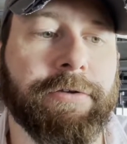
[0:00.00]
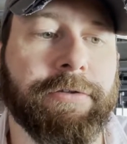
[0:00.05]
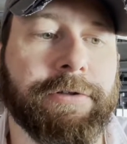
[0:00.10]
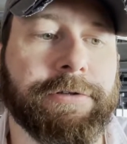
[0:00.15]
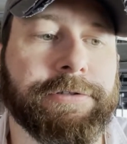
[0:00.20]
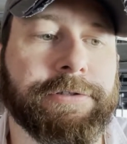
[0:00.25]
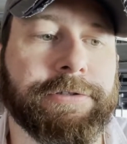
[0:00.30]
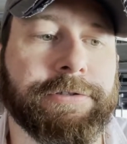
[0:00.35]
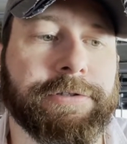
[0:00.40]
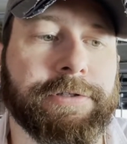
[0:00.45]

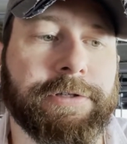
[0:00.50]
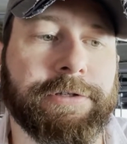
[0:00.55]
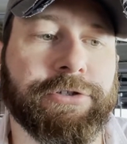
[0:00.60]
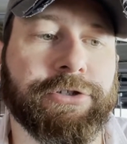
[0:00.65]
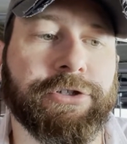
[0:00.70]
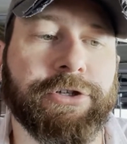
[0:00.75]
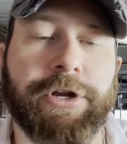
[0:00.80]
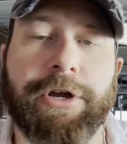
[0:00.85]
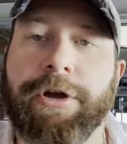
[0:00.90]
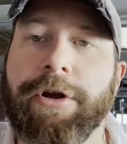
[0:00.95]
this is the
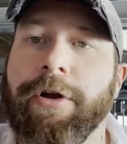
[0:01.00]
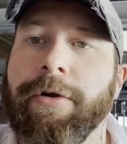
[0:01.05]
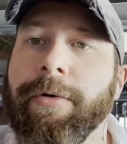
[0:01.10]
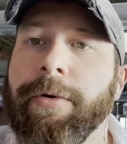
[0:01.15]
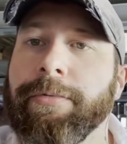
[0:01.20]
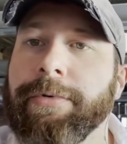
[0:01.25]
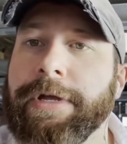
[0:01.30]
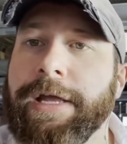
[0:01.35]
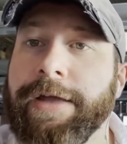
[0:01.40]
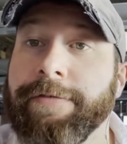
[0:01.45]
show where
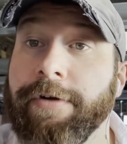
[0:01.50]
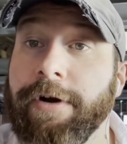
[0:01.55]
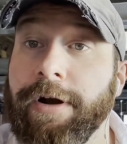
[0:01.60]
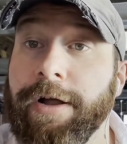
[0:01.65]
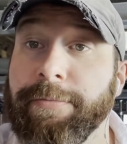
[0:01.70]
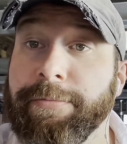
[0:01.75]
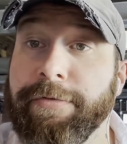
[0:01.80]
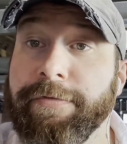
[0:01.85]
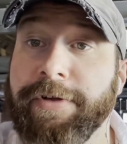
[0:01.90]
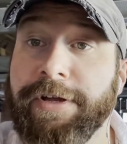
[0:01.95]
we give our
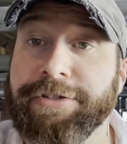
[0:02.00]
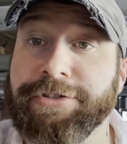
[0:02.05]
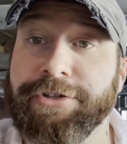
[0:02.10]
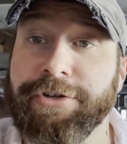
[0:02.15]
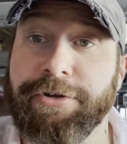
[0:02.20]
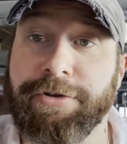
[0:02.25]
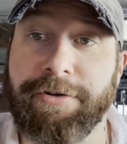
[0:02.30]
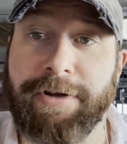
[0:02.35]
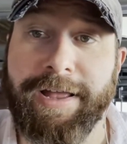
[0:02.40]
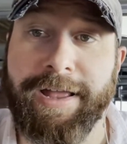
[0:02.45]

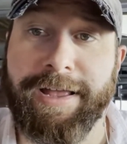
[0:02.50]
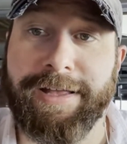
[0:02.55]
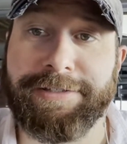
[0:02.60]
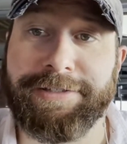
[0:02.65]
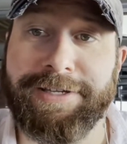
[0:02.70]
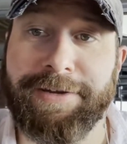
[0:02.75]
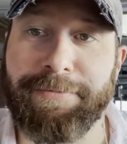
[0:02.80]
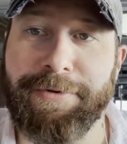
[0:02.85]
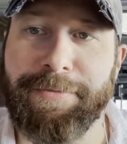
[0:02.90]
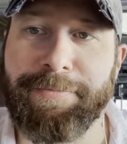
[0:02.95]
unprofessional and
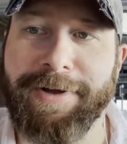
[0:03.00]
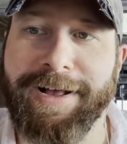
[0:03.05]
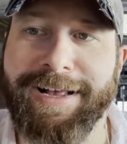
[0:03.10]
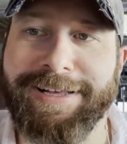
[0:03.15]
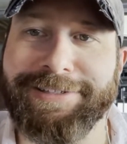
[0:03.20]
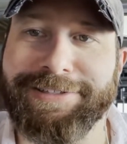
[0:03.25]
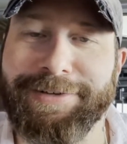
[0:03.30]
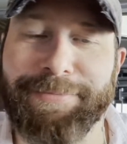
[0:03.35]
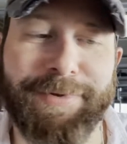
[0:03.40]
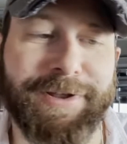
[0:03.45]
somewhat
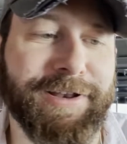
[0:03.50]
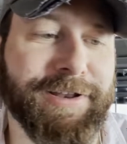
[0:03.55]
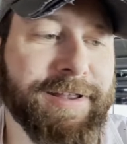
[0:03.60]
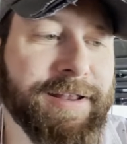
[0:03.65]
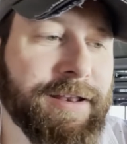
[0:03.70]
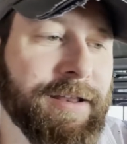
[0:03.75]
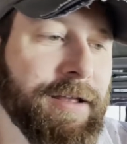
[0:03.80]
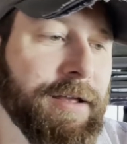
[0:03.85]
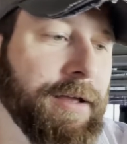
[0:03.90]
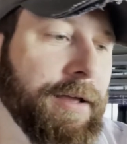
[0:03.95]
biased opinion.